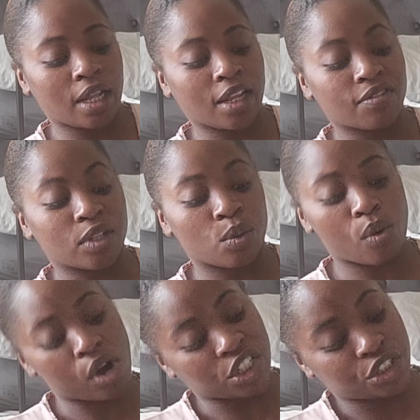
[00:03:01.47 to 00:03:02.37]
I love the
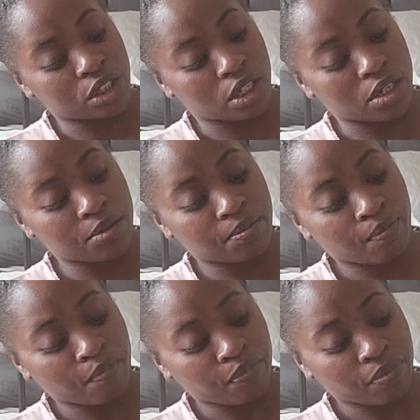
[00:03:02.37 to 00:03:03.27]
wash look
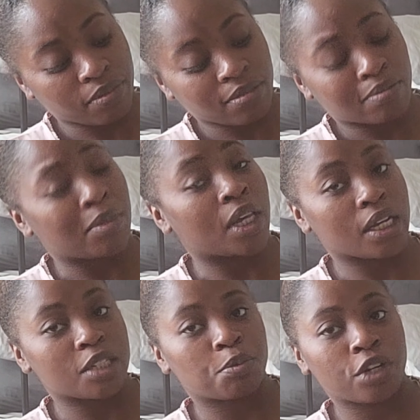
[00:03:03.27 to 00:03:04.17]

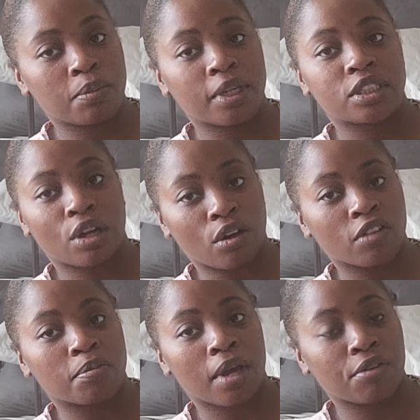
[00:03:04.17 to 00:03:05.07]
because pretty much
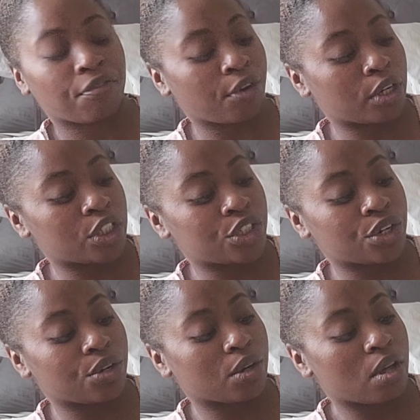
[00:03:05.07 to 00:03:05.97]
all of my
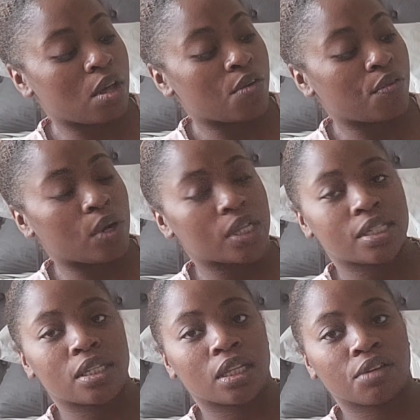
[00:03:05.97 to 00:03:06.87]
furniture for as
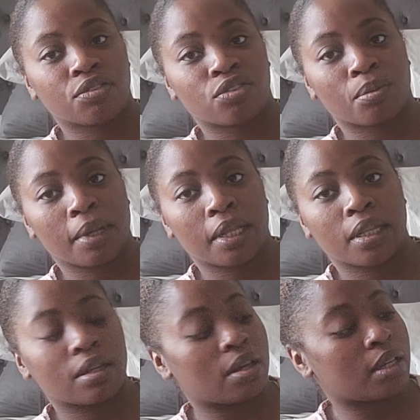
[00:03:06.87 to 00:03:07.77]
in the living room
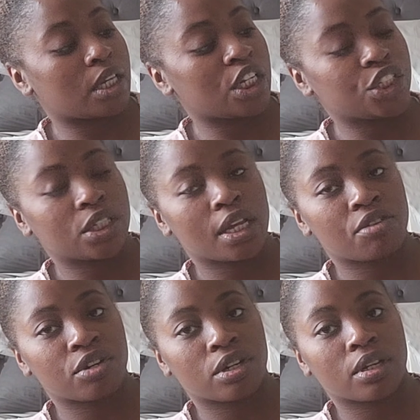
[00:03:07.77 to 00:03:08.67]
and kitchen
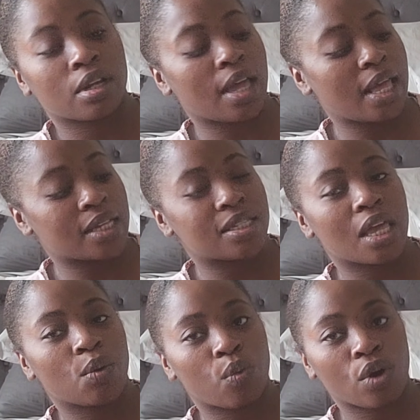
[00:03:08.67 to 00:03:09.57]
area has
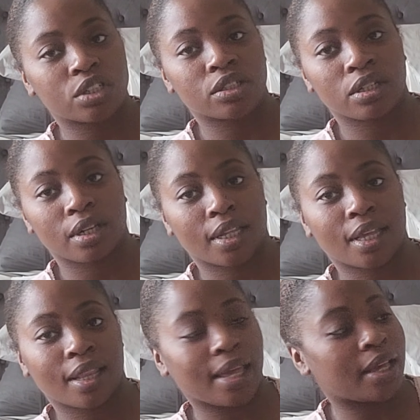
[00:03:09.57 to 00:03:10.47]
that wash look and
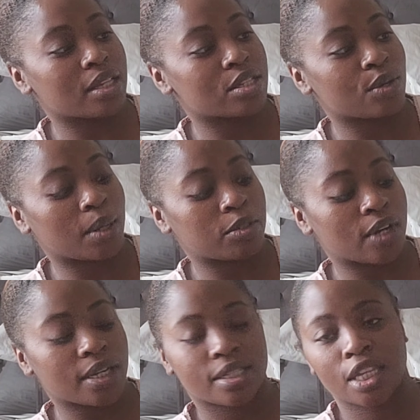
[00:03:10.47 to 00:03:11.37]
I like it so I'll
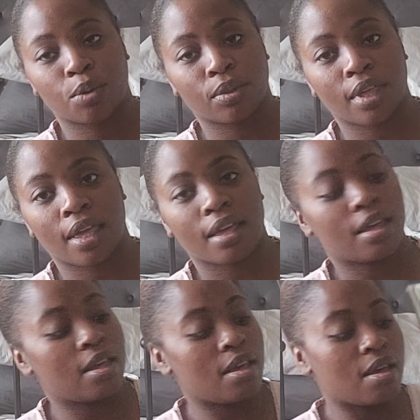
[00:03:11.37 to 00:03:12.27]
try to stick with that
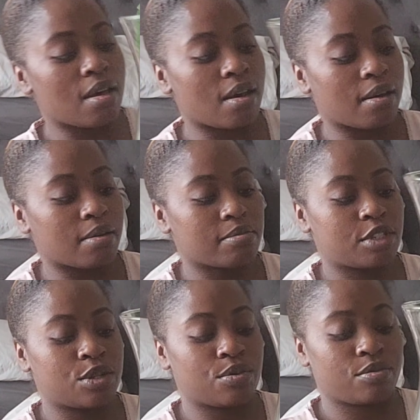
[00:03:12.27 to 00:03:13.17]
um,
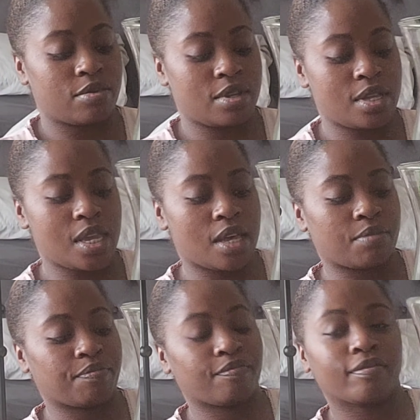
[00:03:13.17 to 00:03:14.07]
so yeah
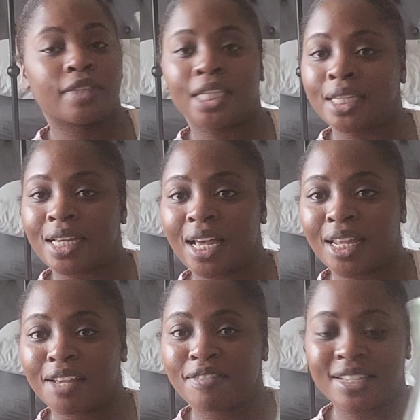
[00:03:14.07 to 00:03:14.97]
I love